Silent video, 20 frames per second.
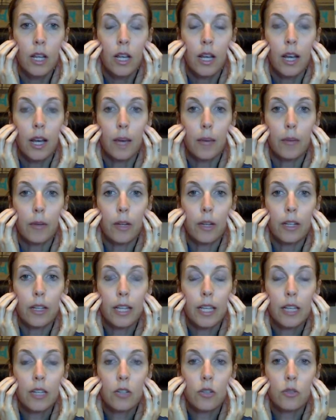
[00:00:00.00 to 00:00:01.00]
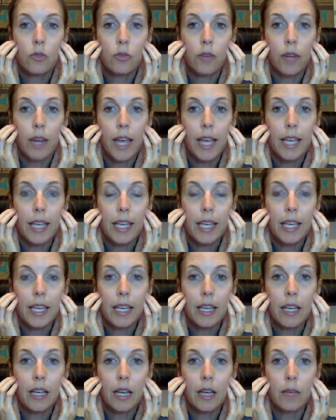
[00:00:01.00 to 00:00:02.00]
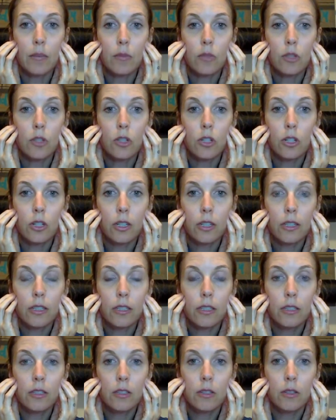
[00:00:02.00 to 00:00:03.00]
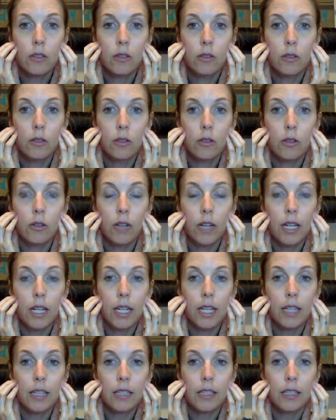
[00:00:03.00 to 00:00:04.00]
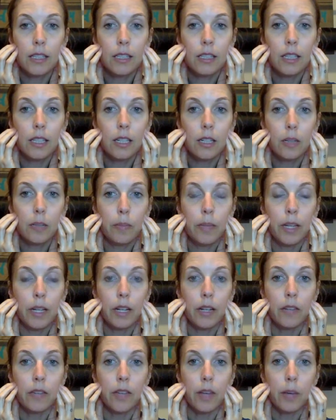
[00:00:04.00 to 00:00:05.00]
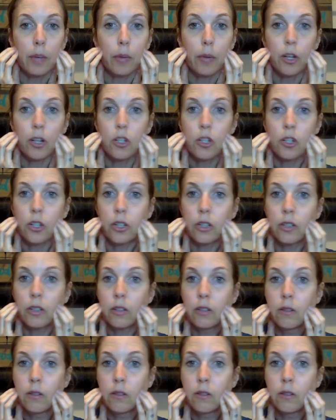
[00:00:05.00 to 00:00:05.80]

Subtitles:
I'm not dragging, I'm just creating a little bit of that pressure.